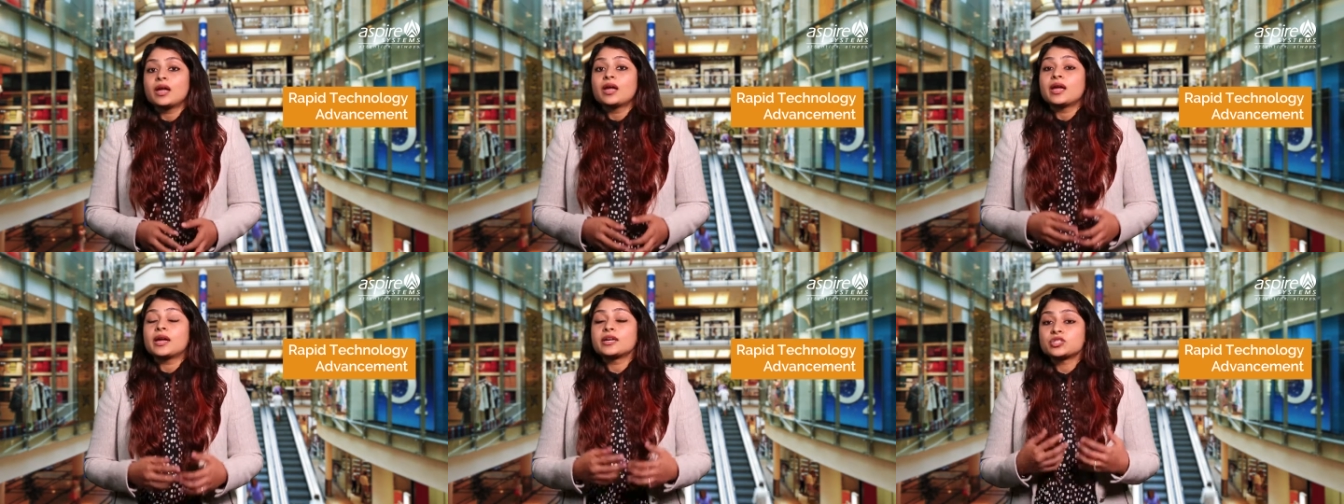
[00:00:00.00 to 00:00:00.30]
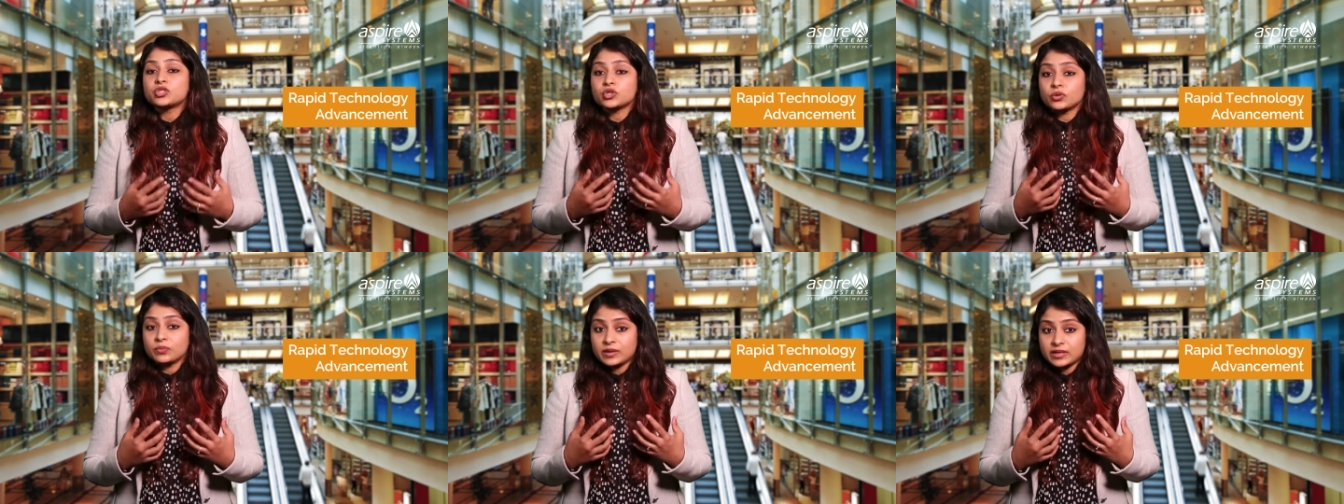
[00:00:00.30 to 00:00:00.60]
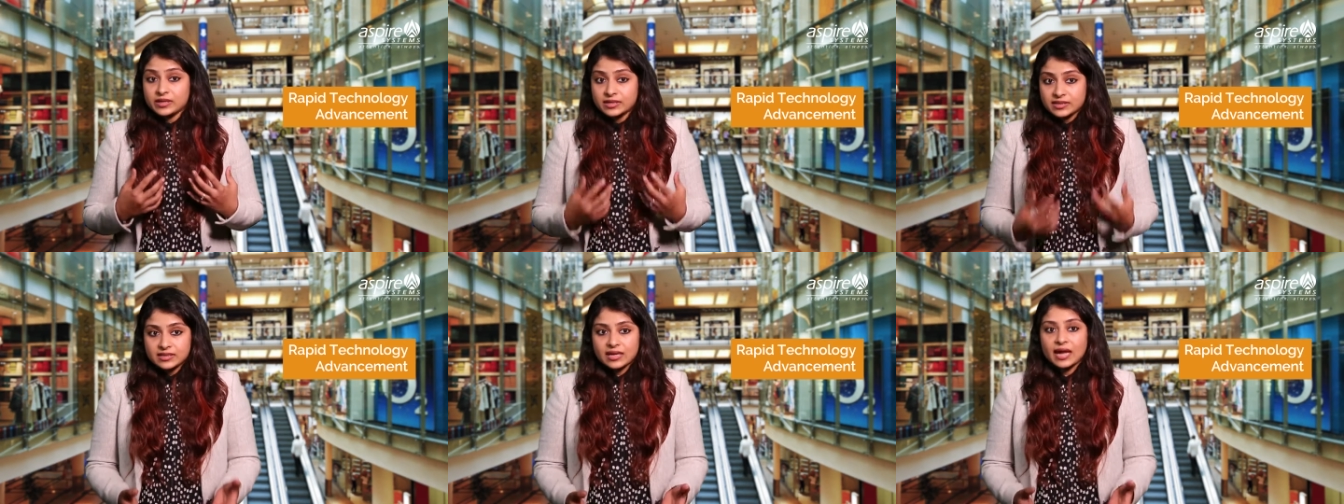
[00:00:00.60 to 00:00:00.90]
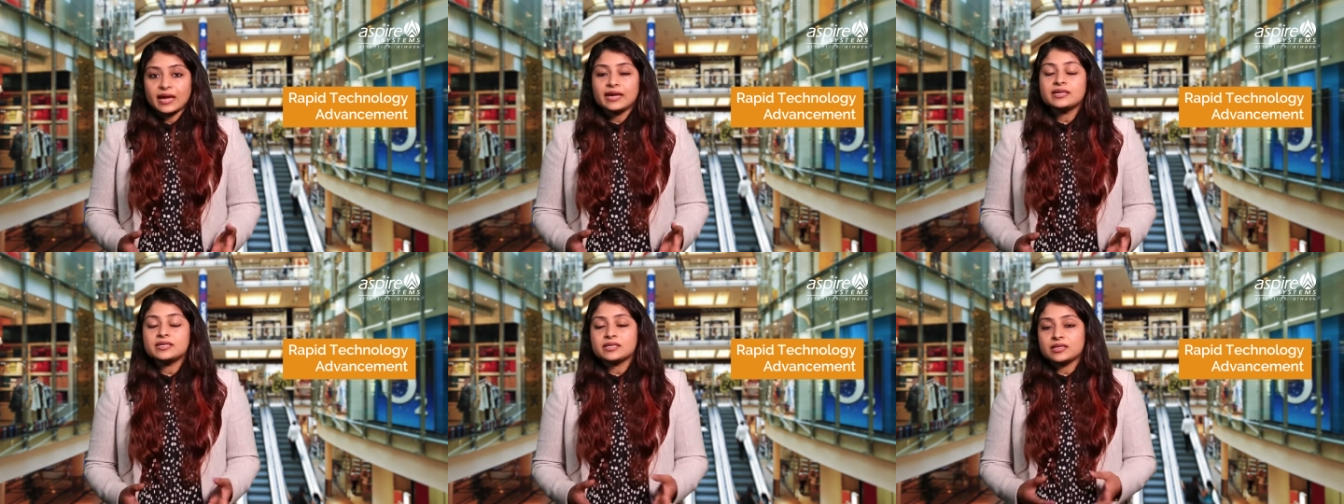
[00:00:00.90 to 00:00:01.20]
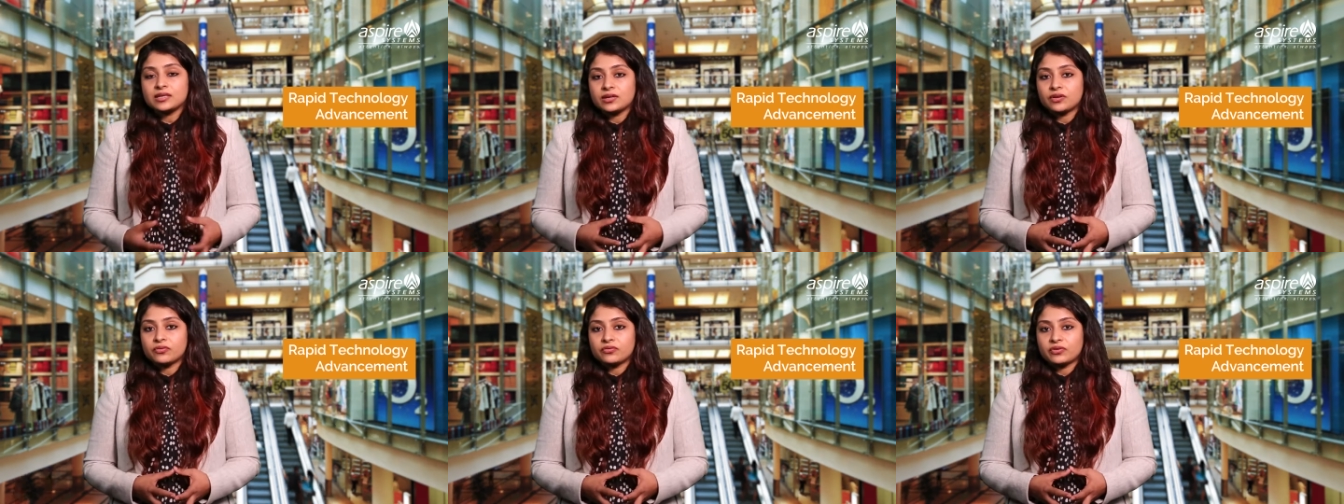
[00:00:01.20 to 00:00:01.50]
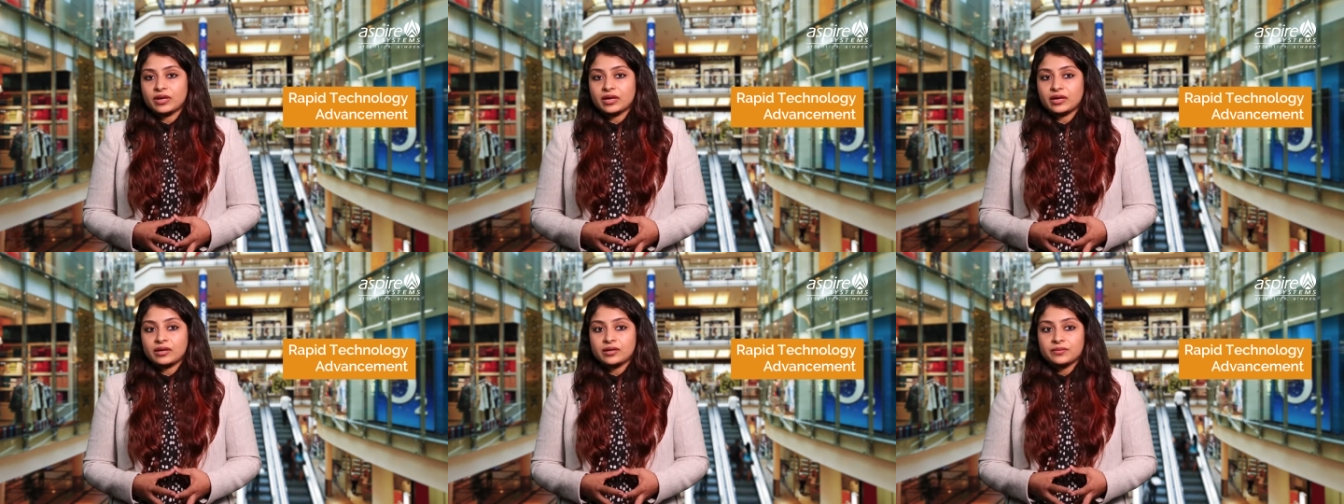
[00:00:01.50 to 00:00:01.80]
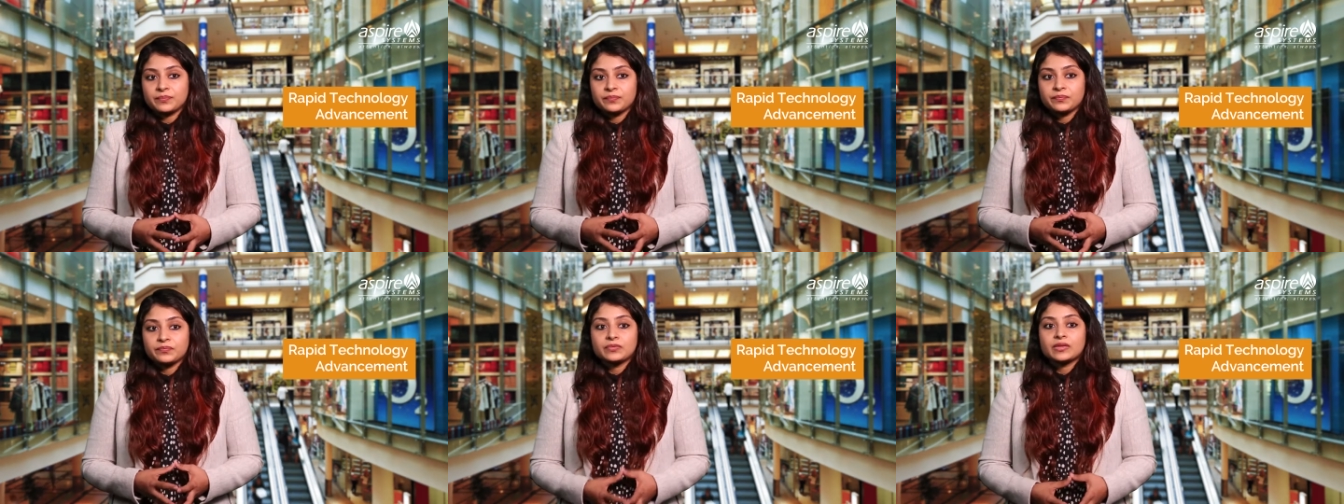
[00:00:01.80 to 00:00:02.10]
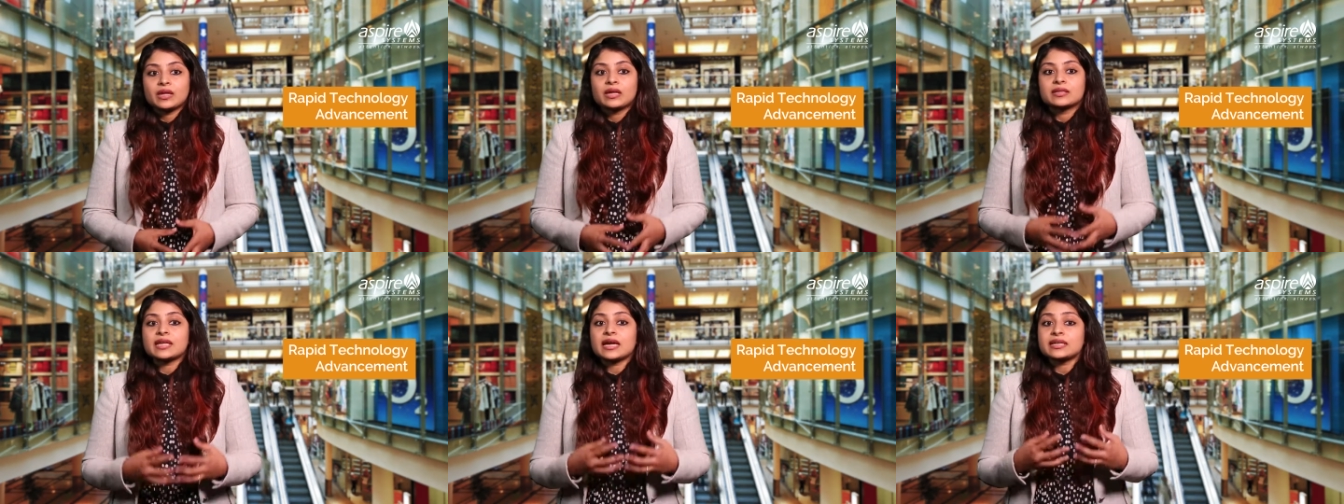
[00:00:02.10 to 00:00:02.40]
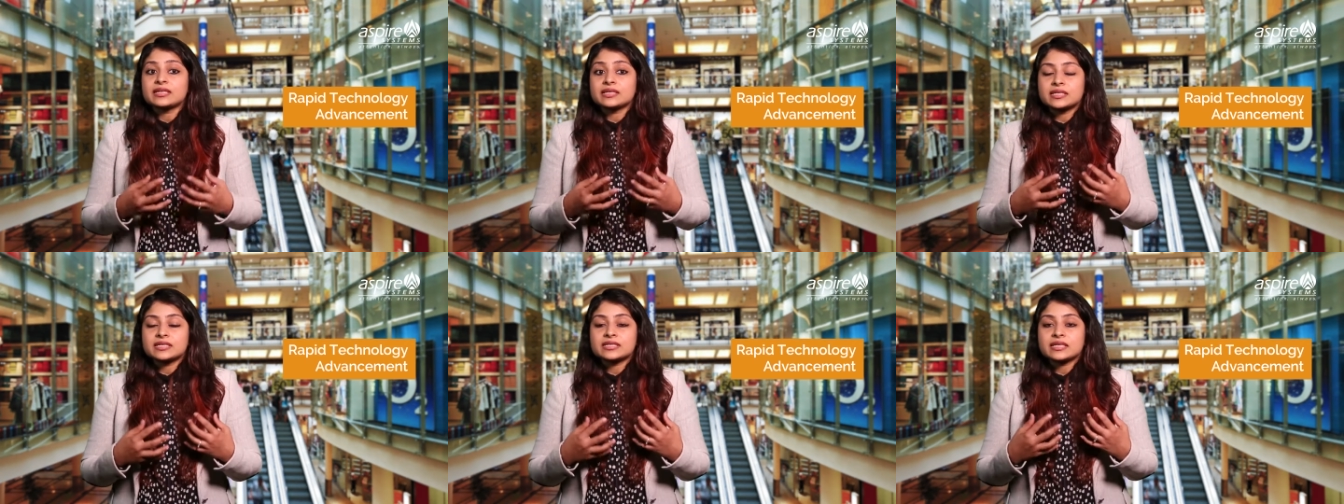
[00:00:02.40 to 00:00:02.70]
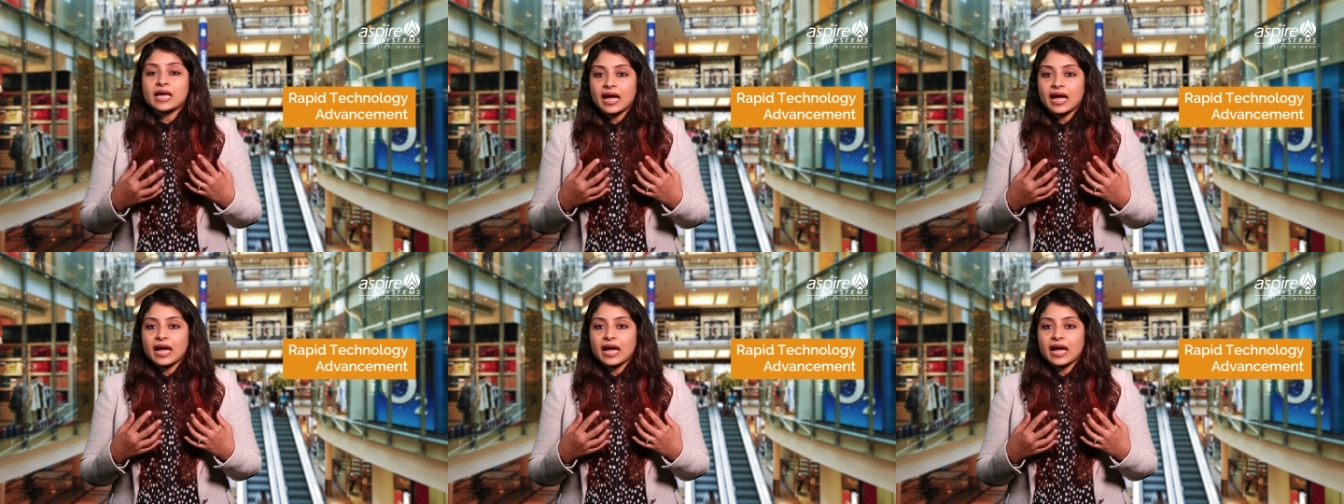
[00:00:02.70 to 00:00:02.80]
It should be designed in a way that it is